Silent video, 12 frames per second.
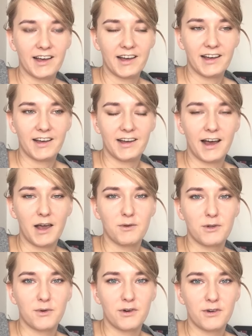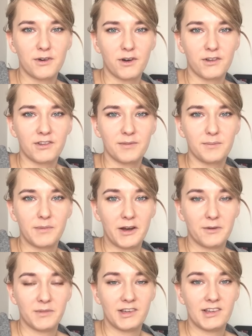I will work on
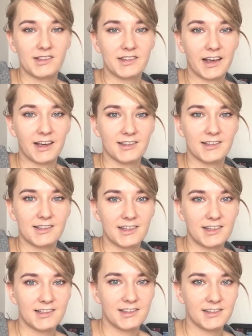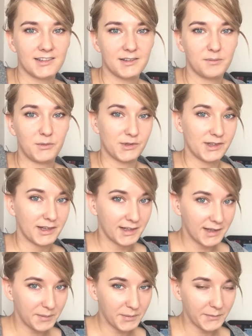Bermi second season
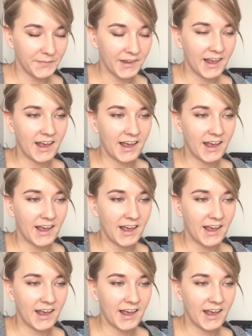music clip.